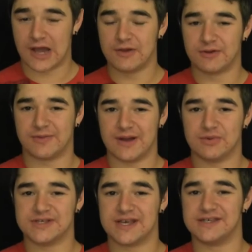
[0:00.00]
I think what the
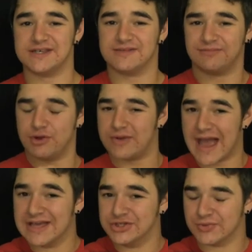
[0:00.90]
Bible says is you
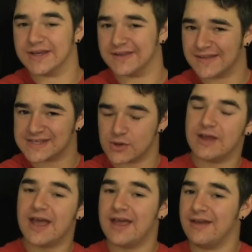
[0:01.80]
can drink and that's
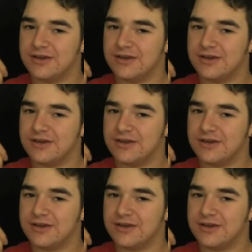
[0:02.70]
okay.